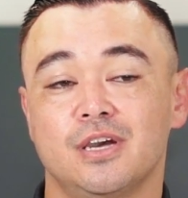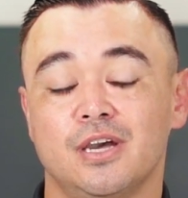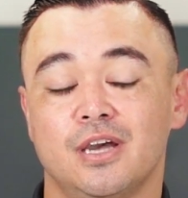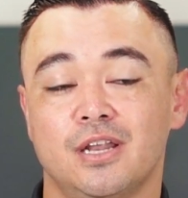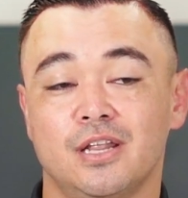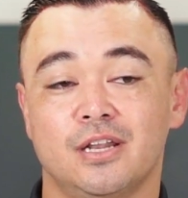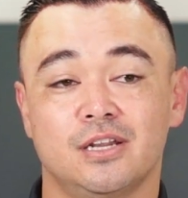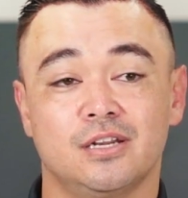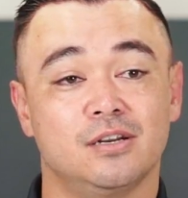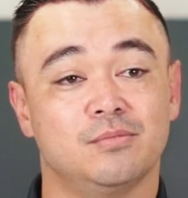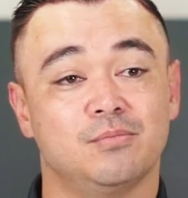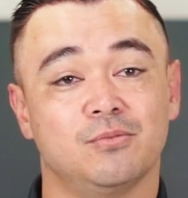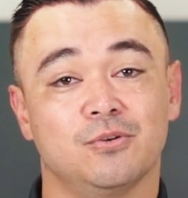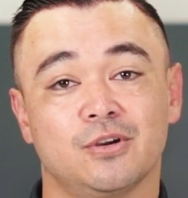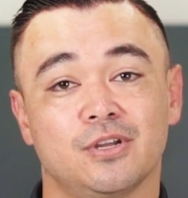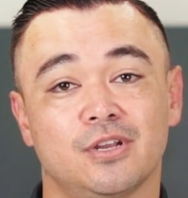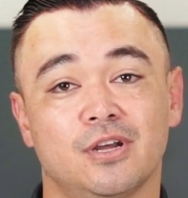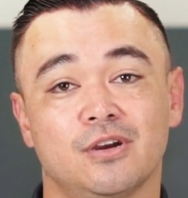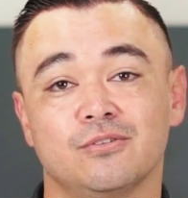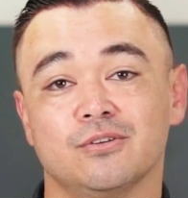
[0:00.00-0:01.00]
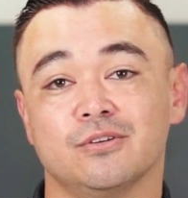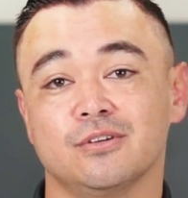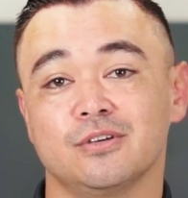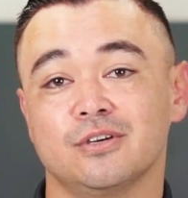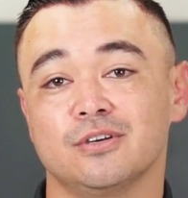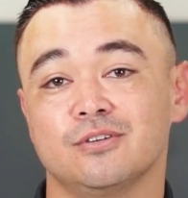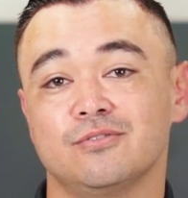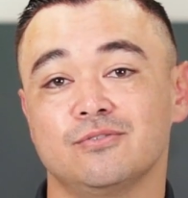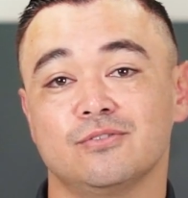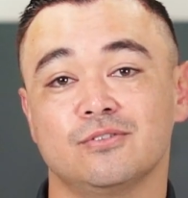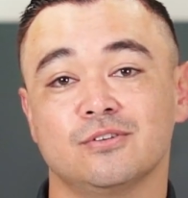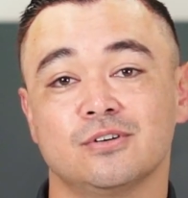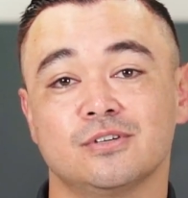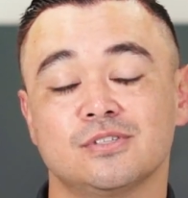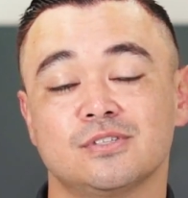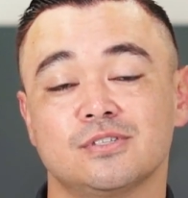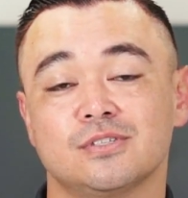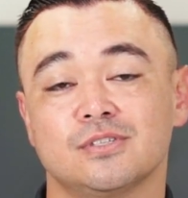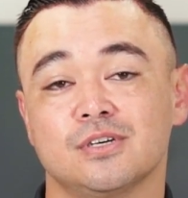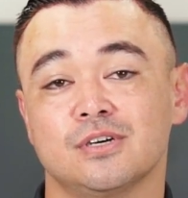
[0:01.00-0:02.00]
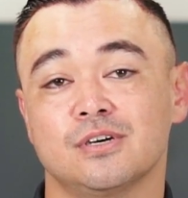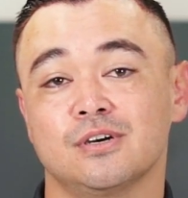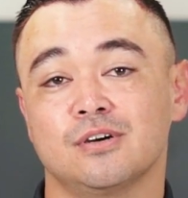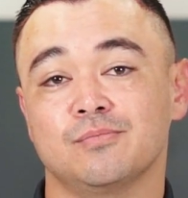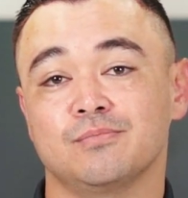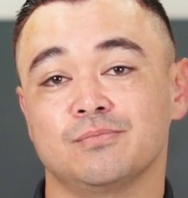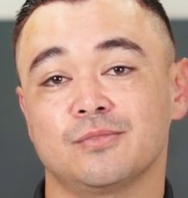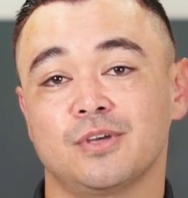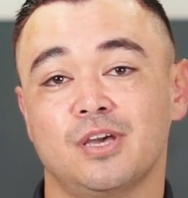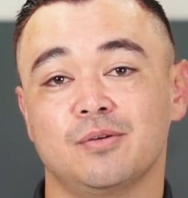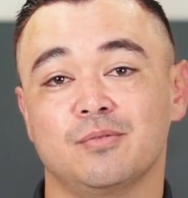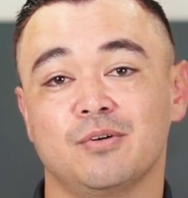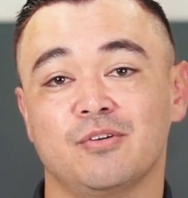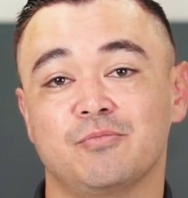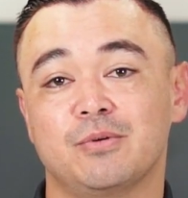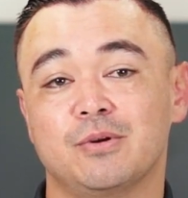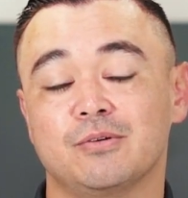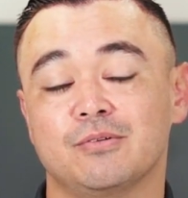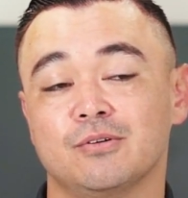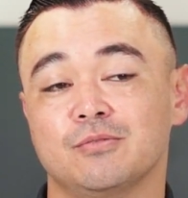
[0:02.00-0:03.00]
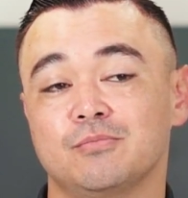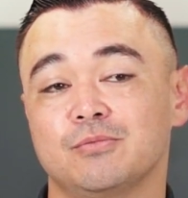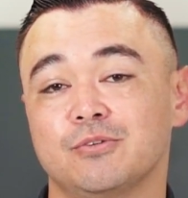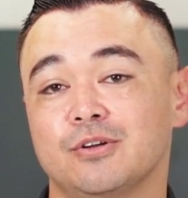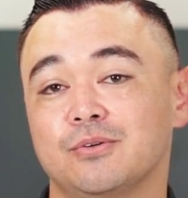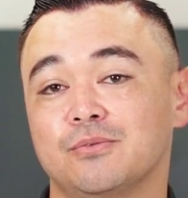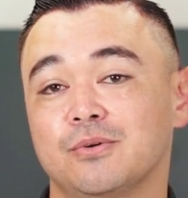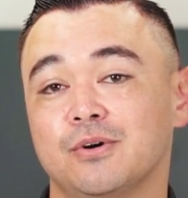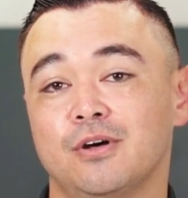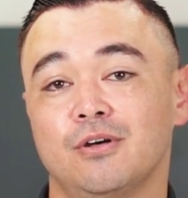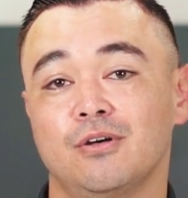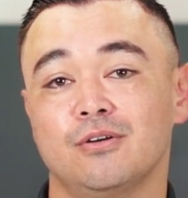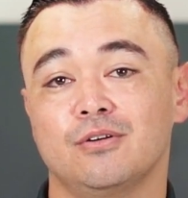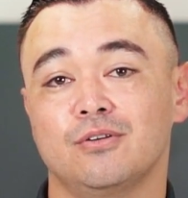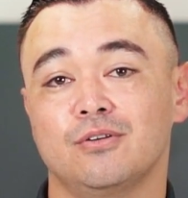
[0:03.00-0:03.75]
and it ended up working out really good for us. Came off pit road pretty well